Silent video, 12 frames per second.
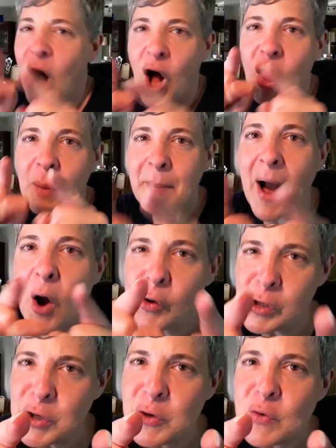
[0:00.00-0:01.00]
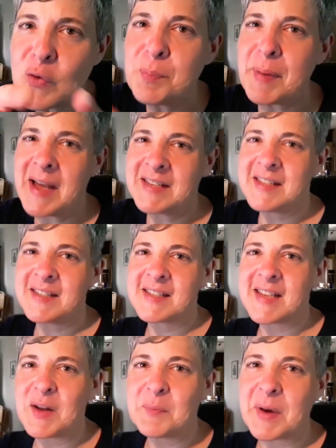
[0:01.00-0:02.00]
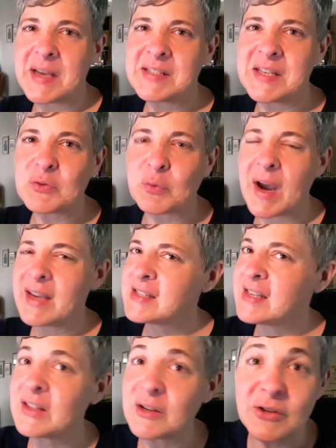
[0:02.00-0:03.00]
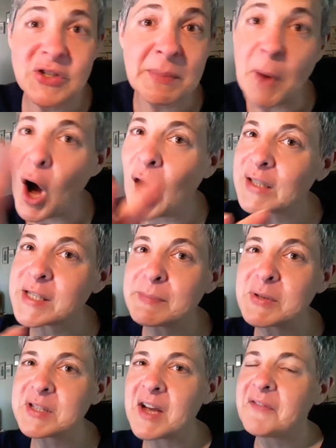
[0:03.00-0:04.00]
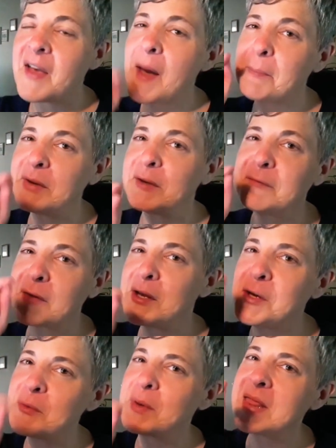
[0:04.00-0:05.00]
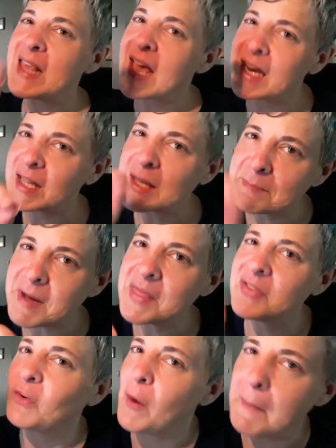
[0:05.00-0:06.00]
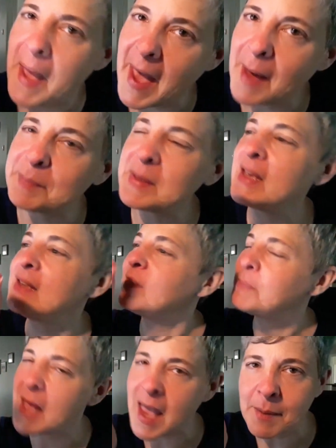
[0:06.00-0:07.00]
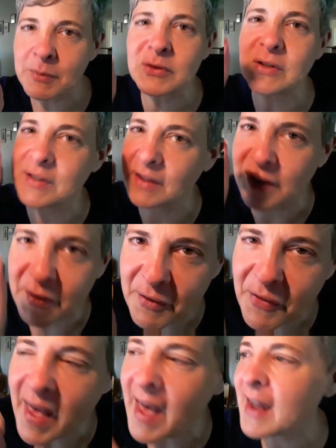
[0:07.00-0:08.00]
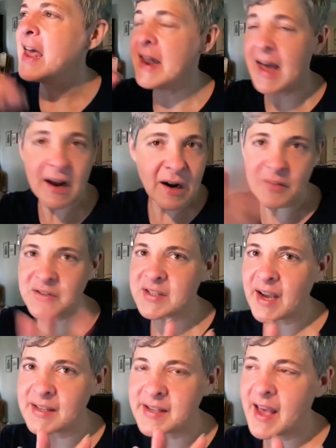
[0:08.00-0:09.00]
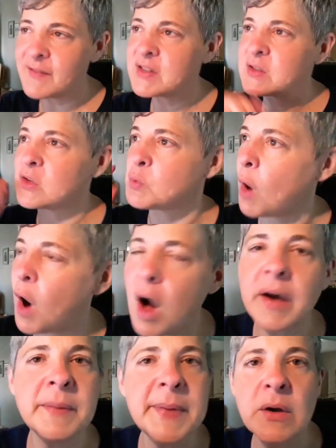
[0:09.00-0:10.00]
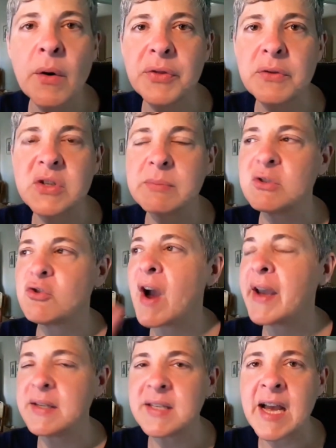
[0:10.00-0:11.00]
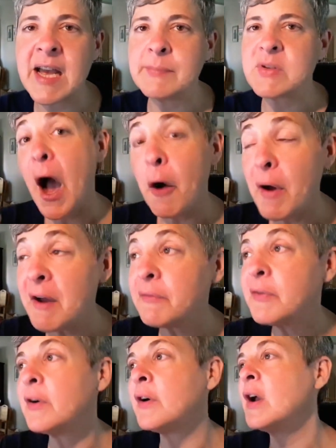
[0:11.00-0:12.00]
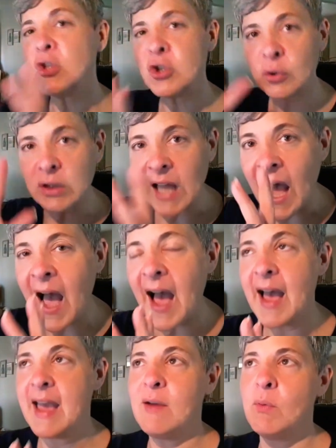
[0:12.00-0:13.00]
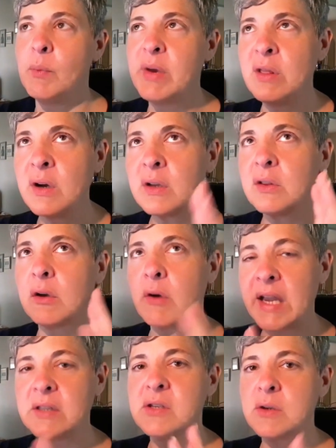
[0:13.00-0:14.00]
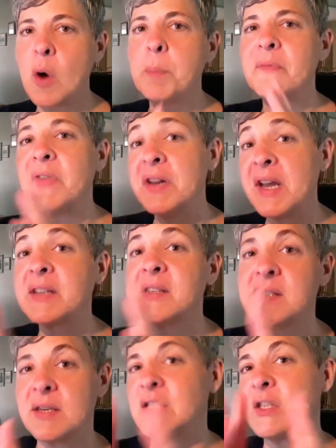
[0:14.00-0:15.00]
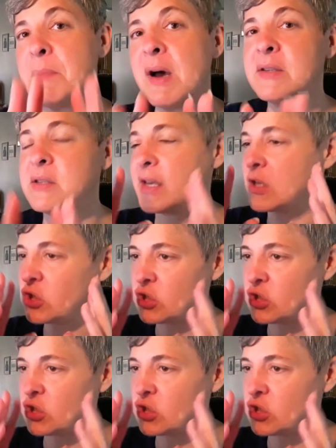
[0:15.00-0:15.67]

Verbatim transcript: all about you, Pisces, Ascendant Pisces rising. There's some awesome stuff happening for you at the end of the month. So I'm happy to be able to deliver that. Not all the signs have this because we're all going to be going through some trying times. However, July, when we look at the grand scope of the next six months, like